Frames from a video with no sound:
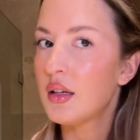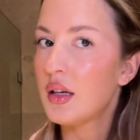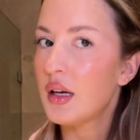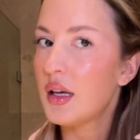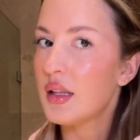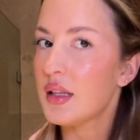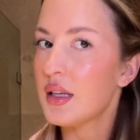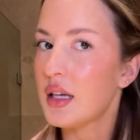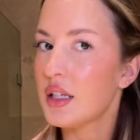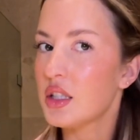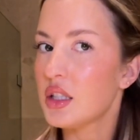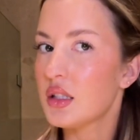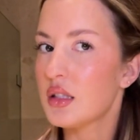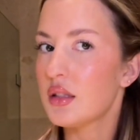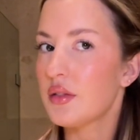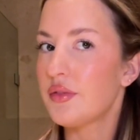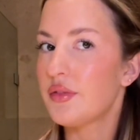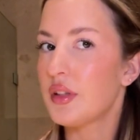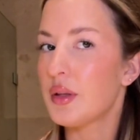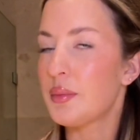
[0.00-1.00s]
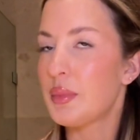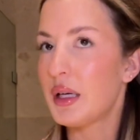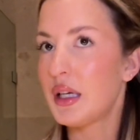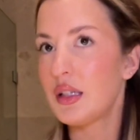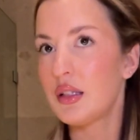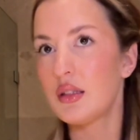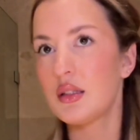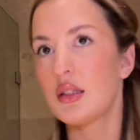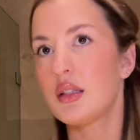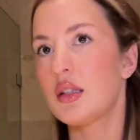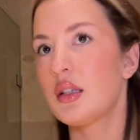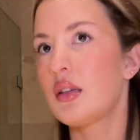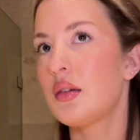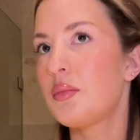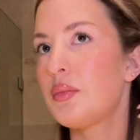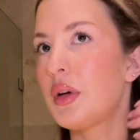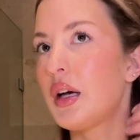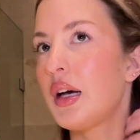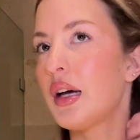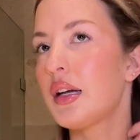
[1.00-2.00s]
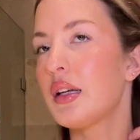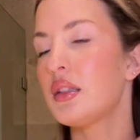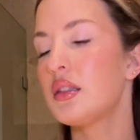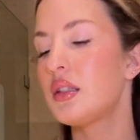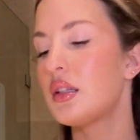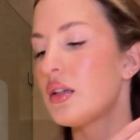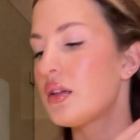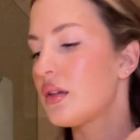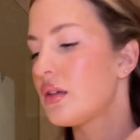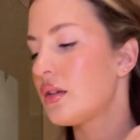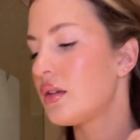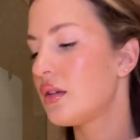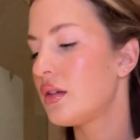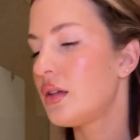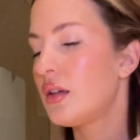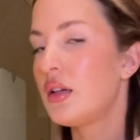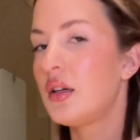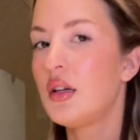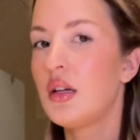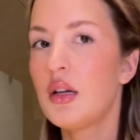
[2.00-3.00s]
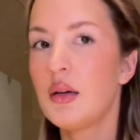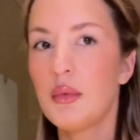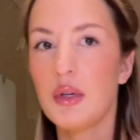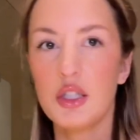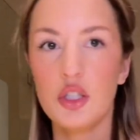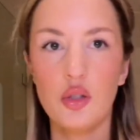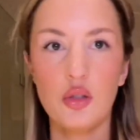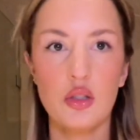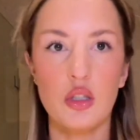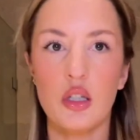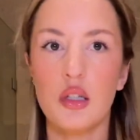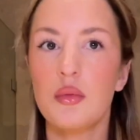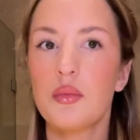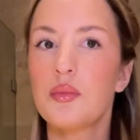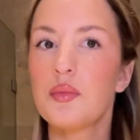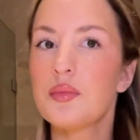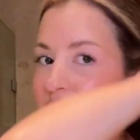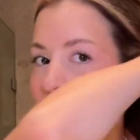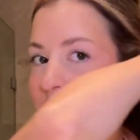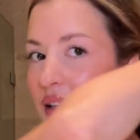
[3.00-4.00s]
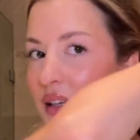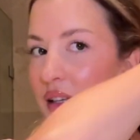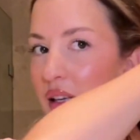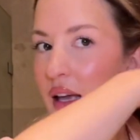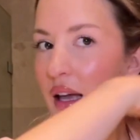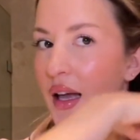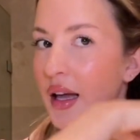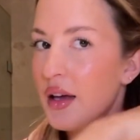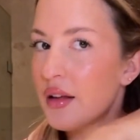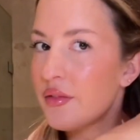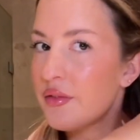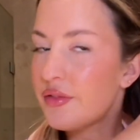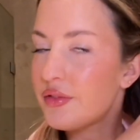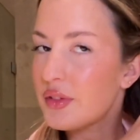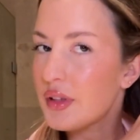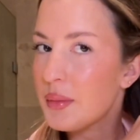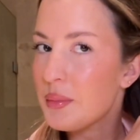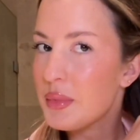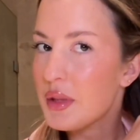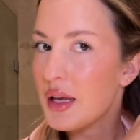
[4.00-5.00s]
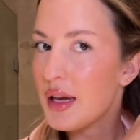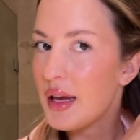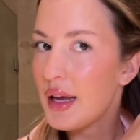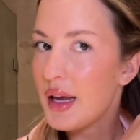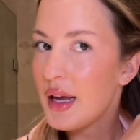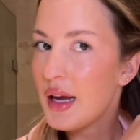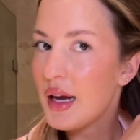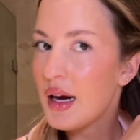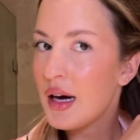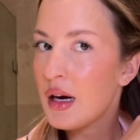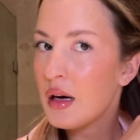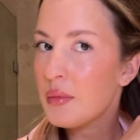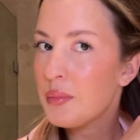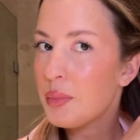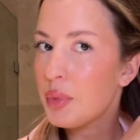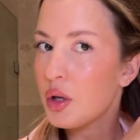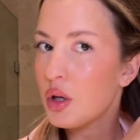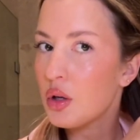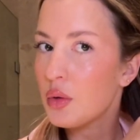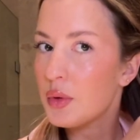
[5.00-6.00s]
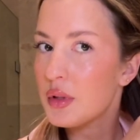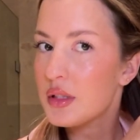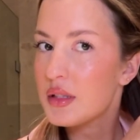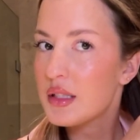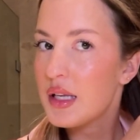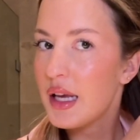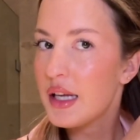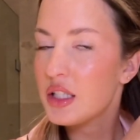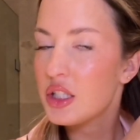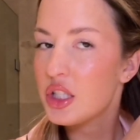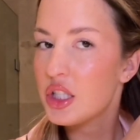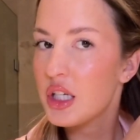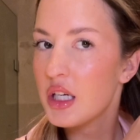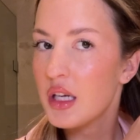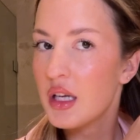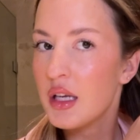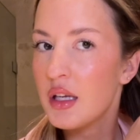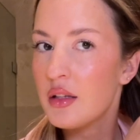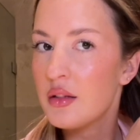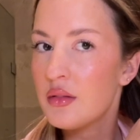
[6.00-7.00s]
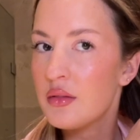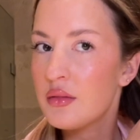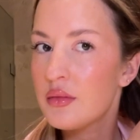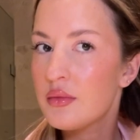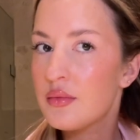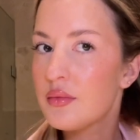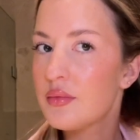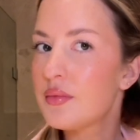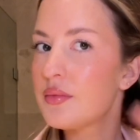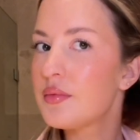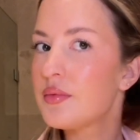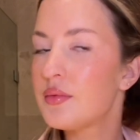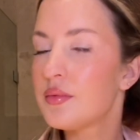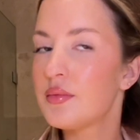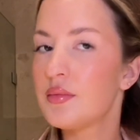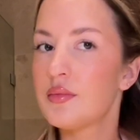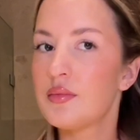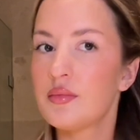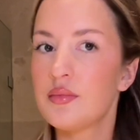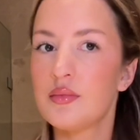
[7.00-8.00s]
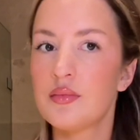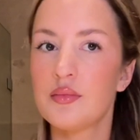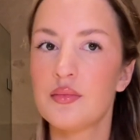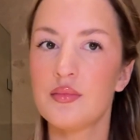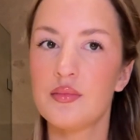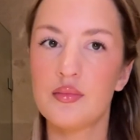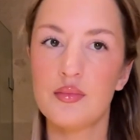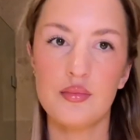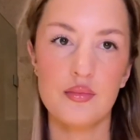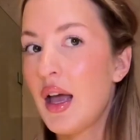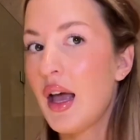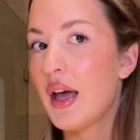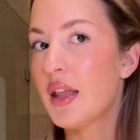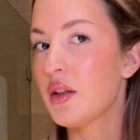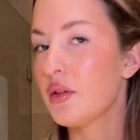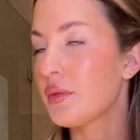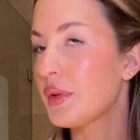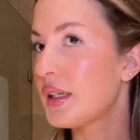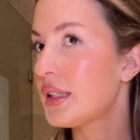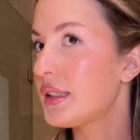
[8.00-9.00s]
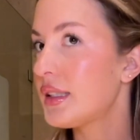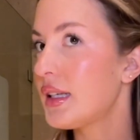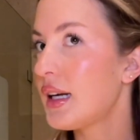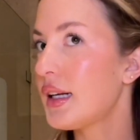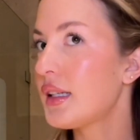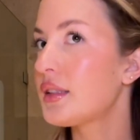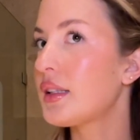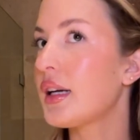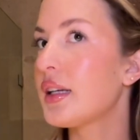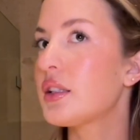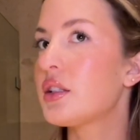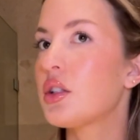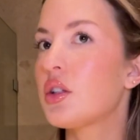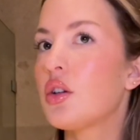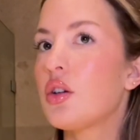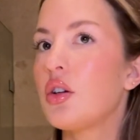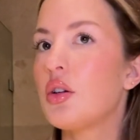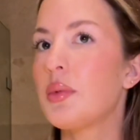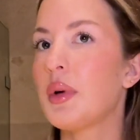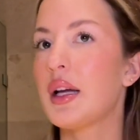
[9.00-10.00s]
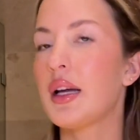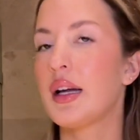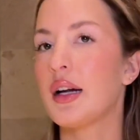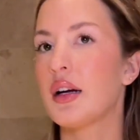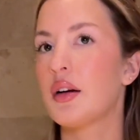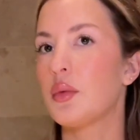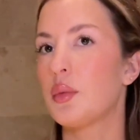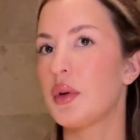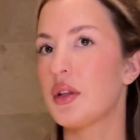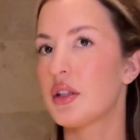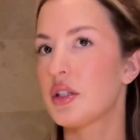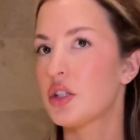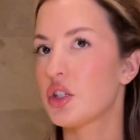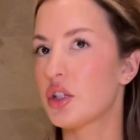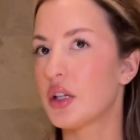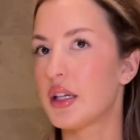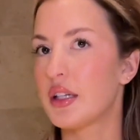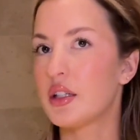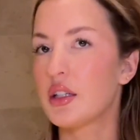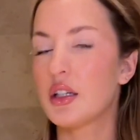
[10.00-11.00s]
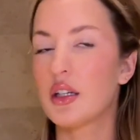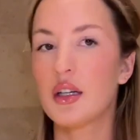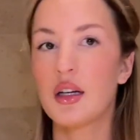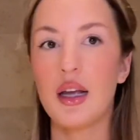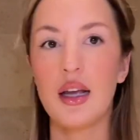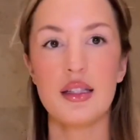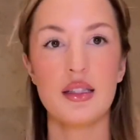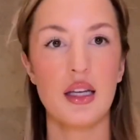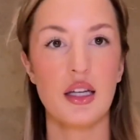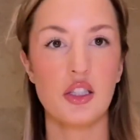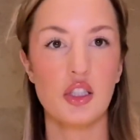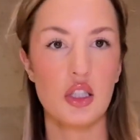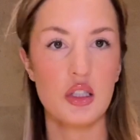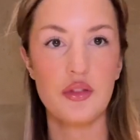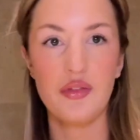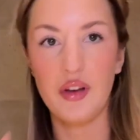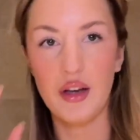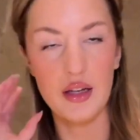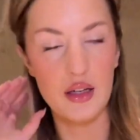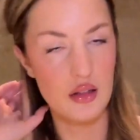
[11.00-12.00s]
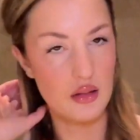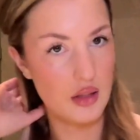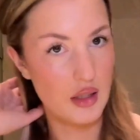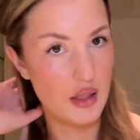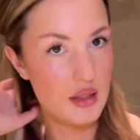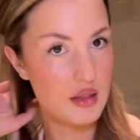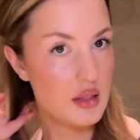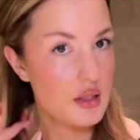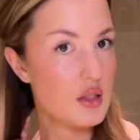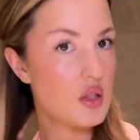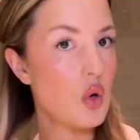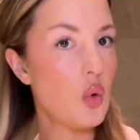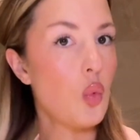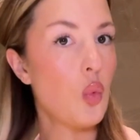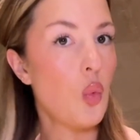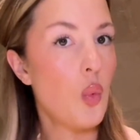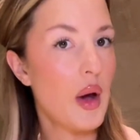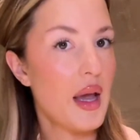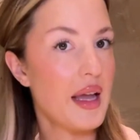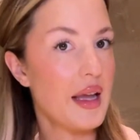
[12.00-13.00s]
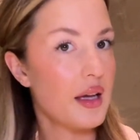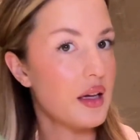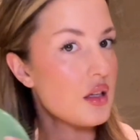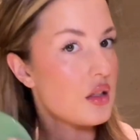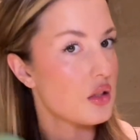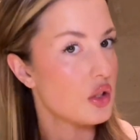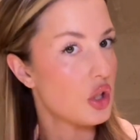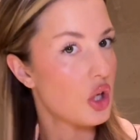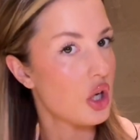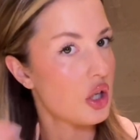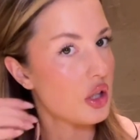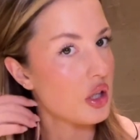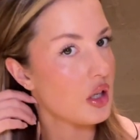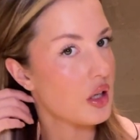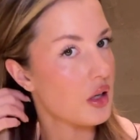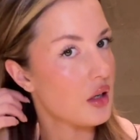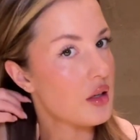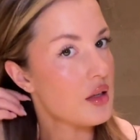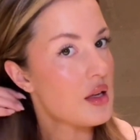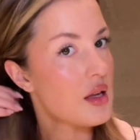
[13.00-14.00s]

And then I just flip it behind my shoulder. Again, flip the hair, pull with tension. And the reason I like to curl my hair with a straightener is I just find it lasts way longer